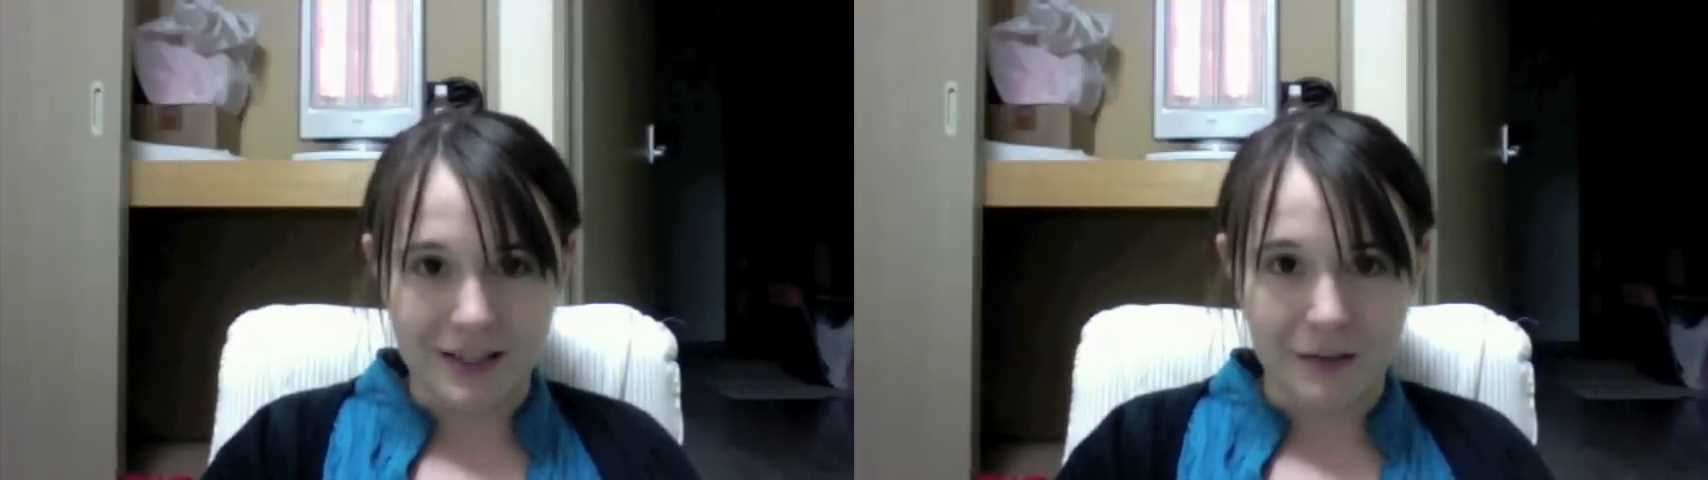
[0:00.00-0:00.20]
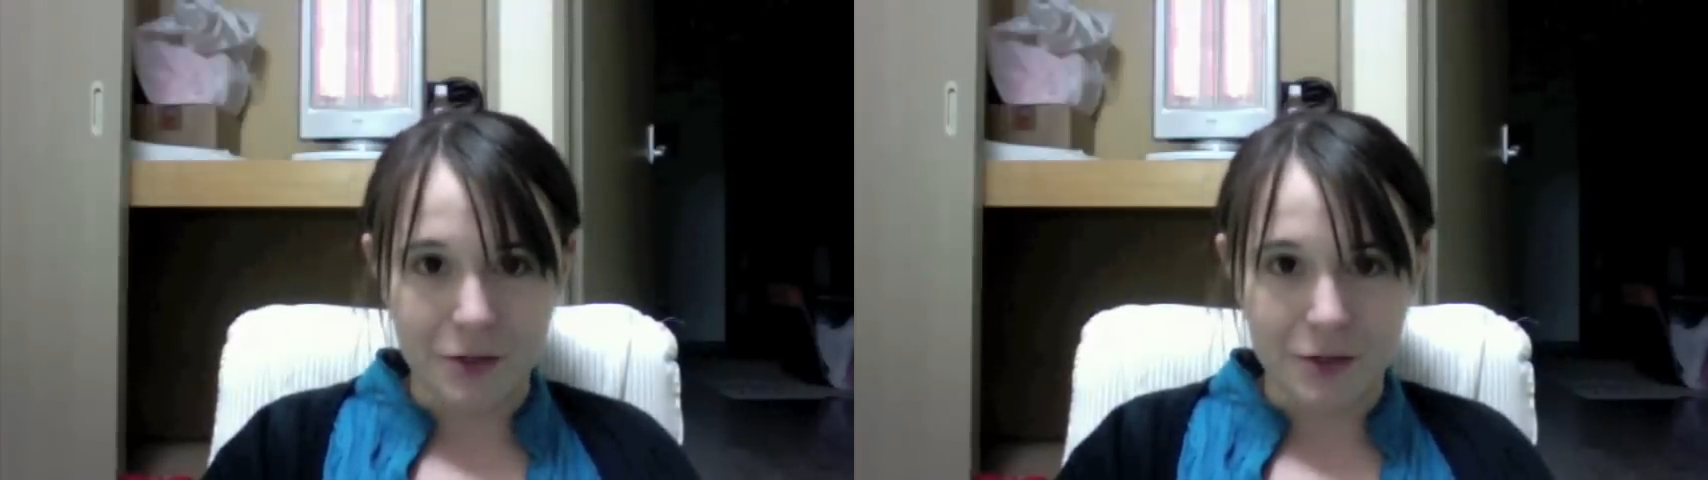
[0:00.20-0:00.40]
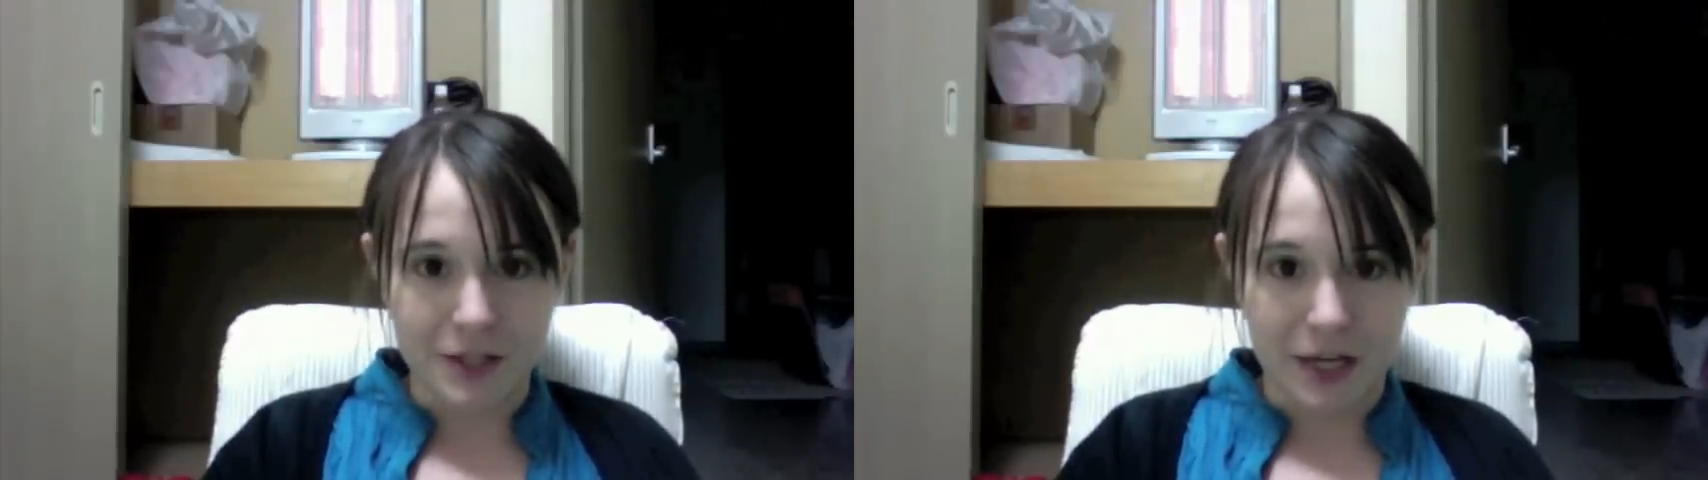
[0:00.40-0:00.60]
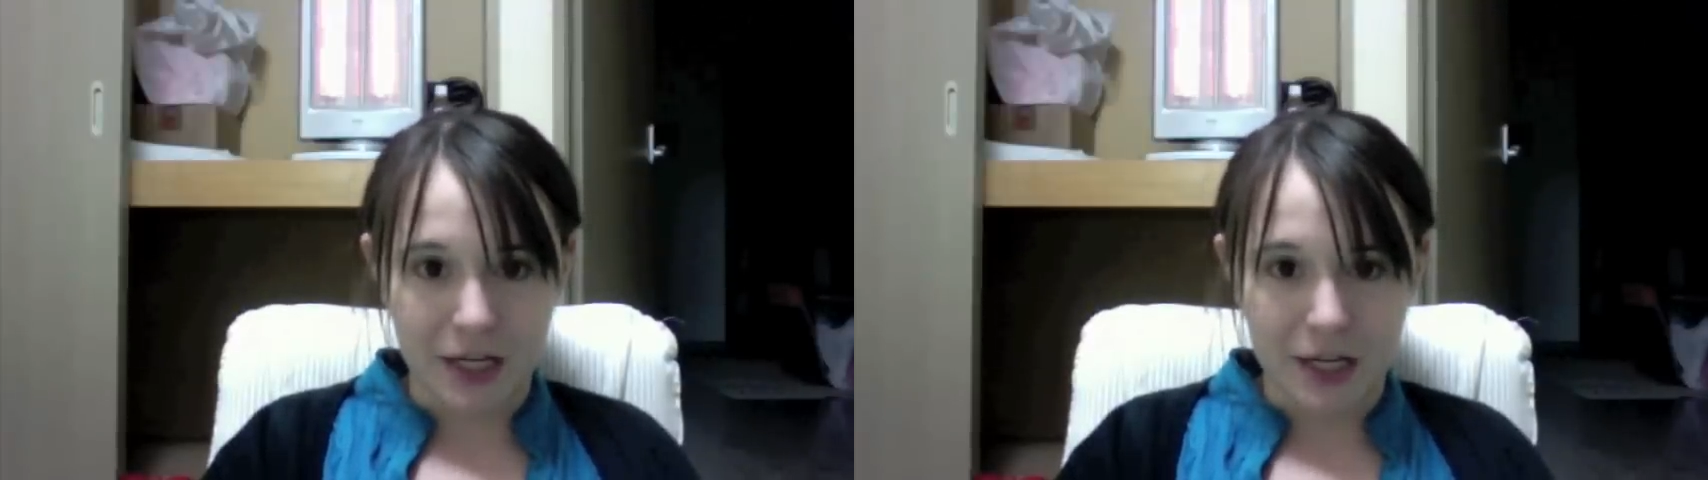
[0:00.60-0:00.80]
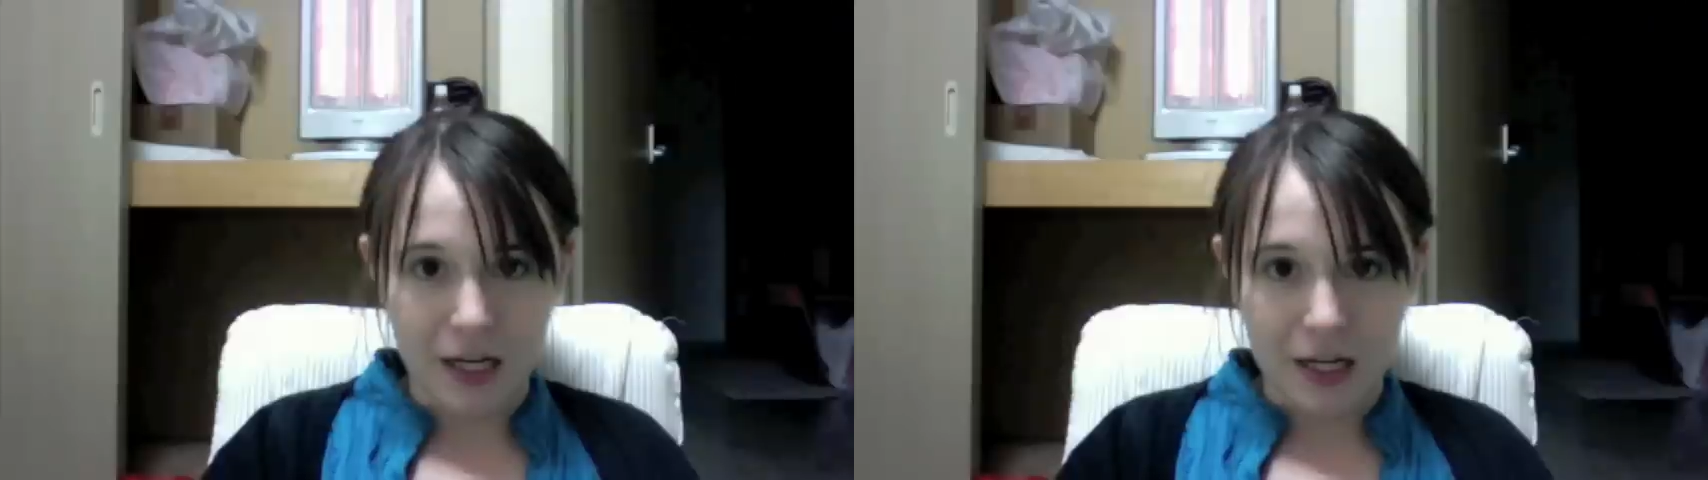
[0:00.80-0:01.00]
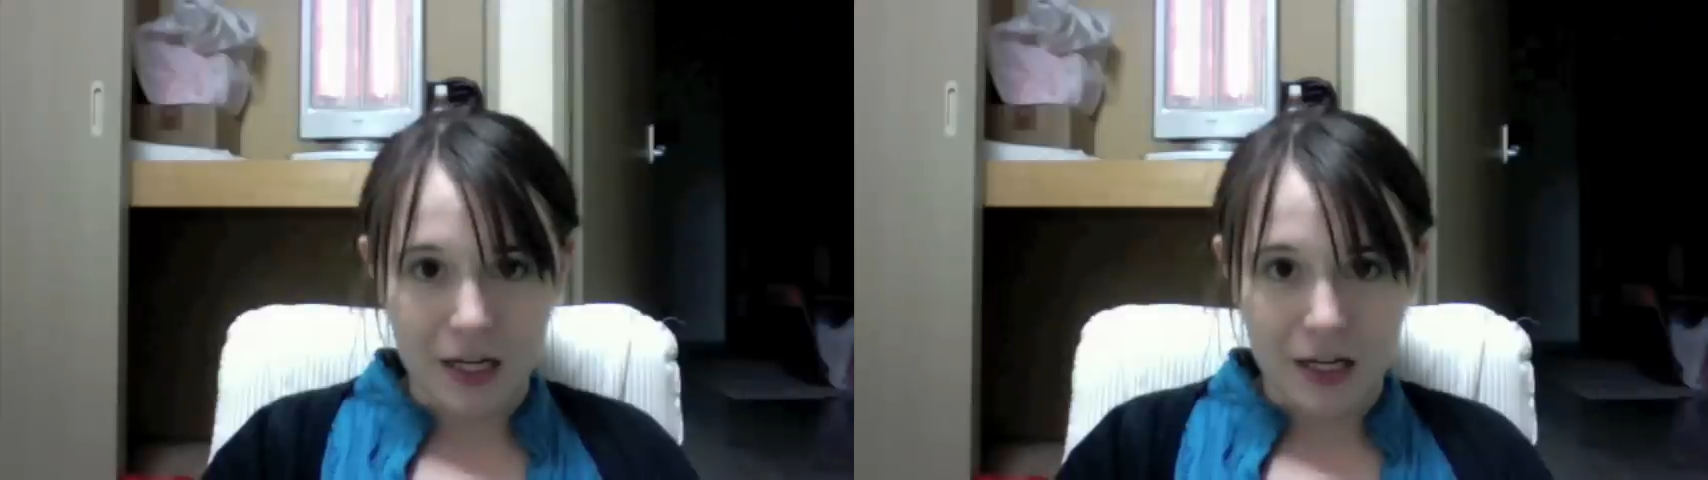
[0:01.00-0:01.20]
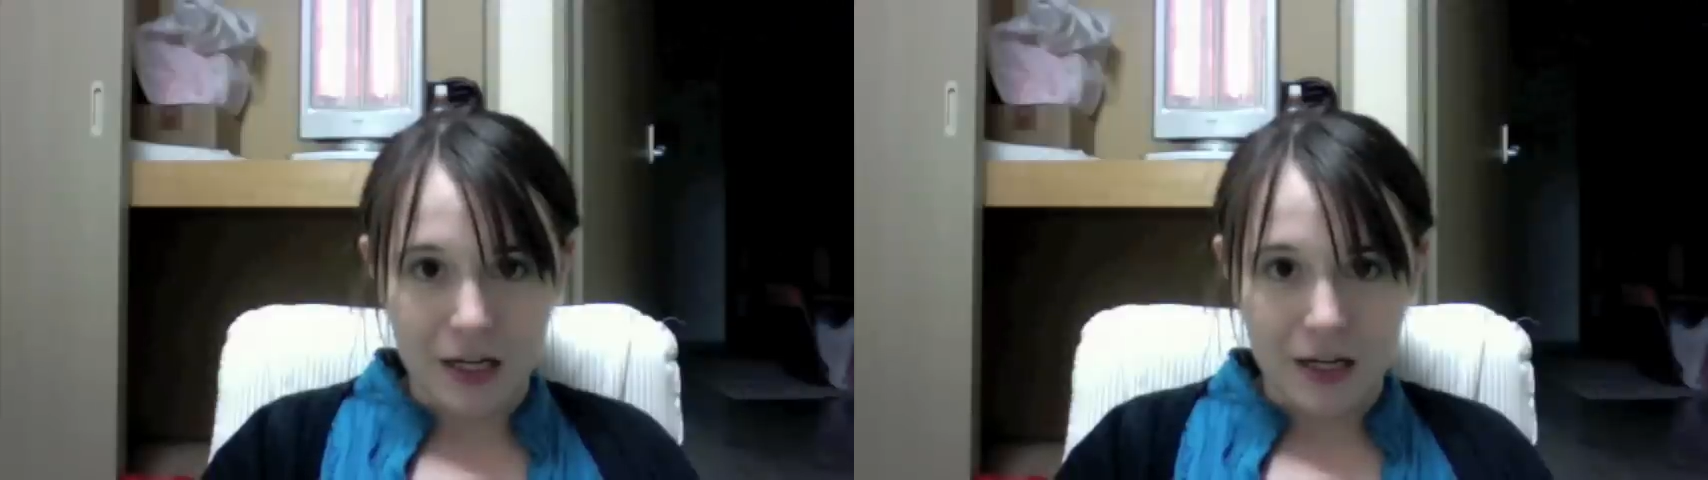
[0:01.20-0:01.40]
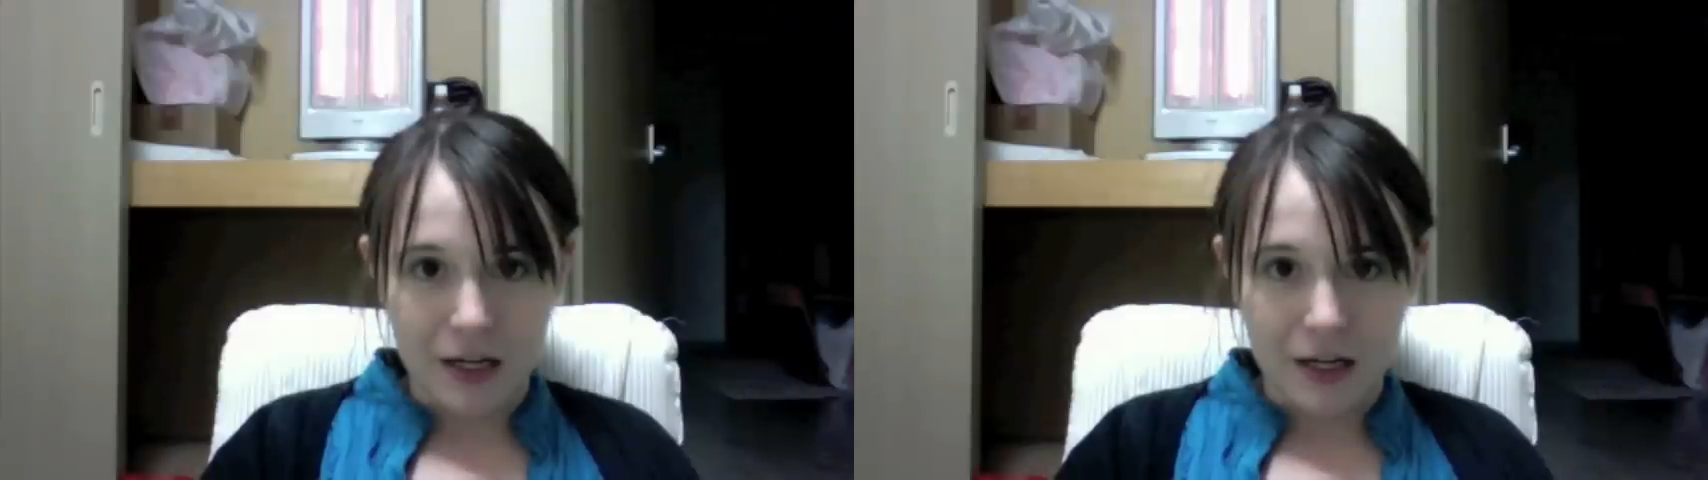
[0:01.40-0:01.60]
And I'm just like,
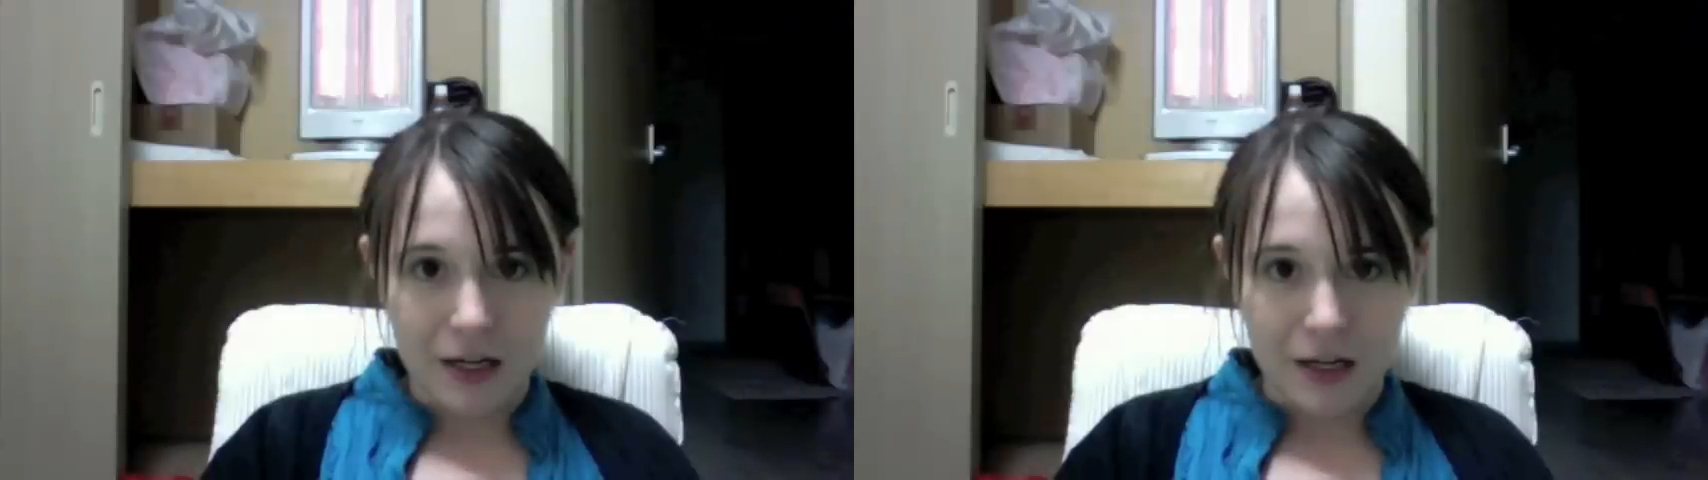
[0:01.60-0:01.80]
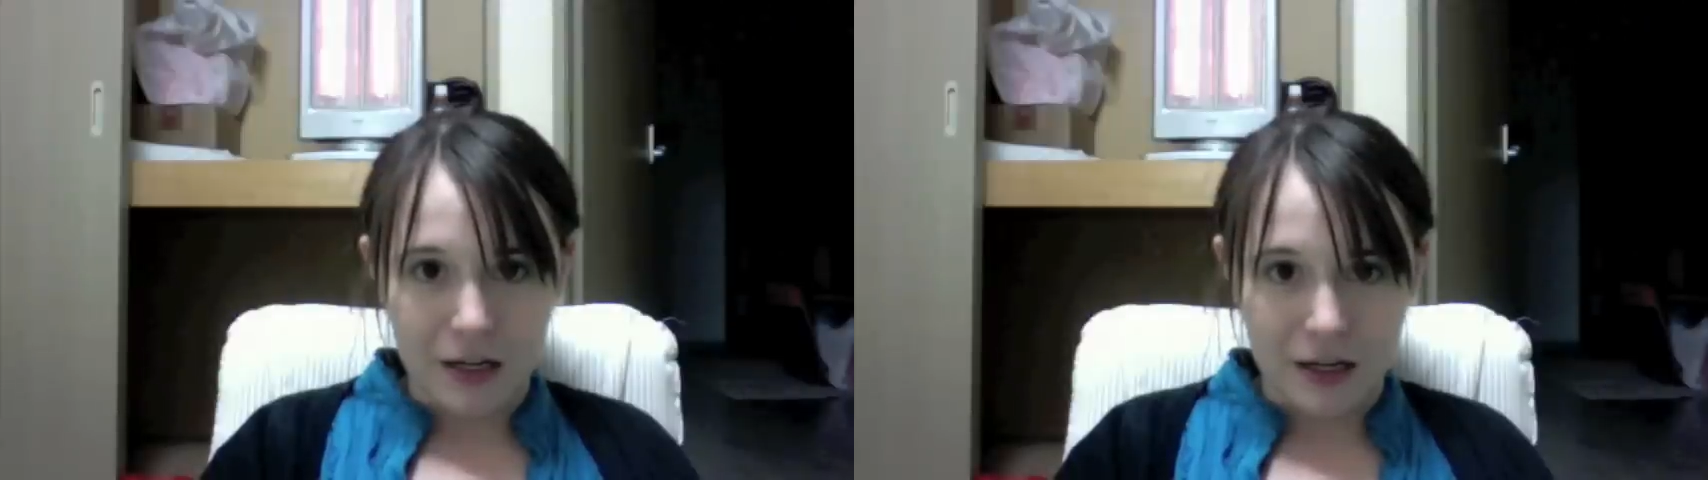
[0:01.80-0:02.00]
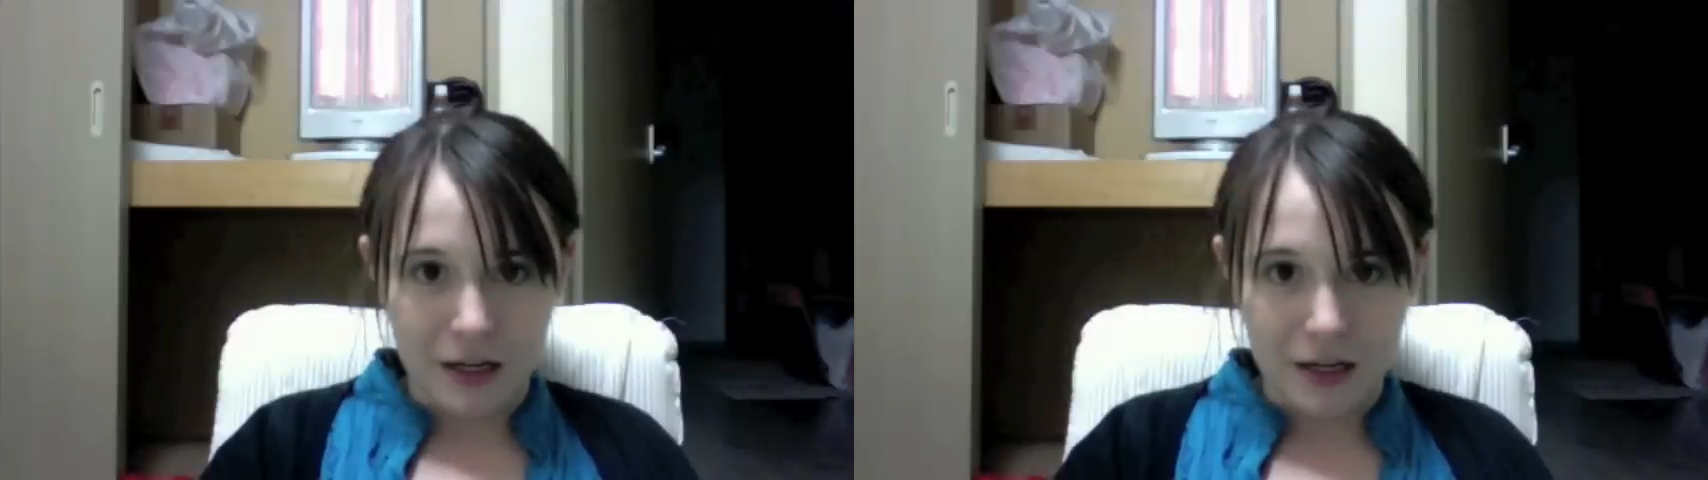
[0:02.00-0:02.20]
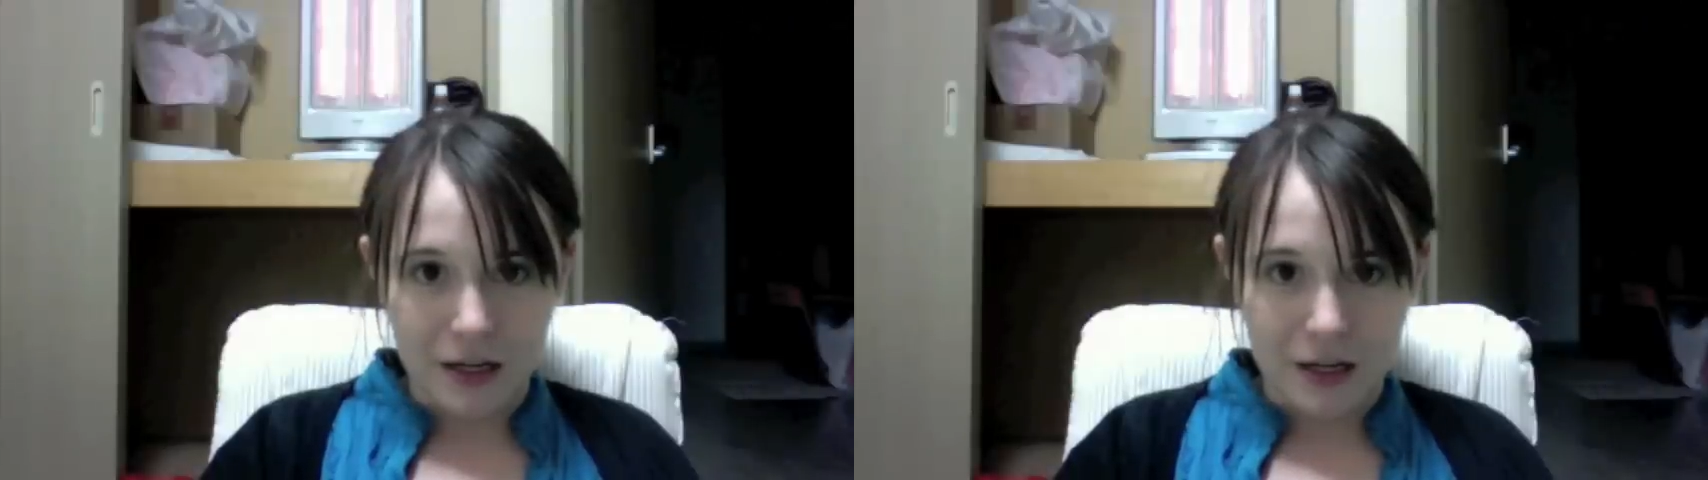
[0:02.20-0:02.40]
eh?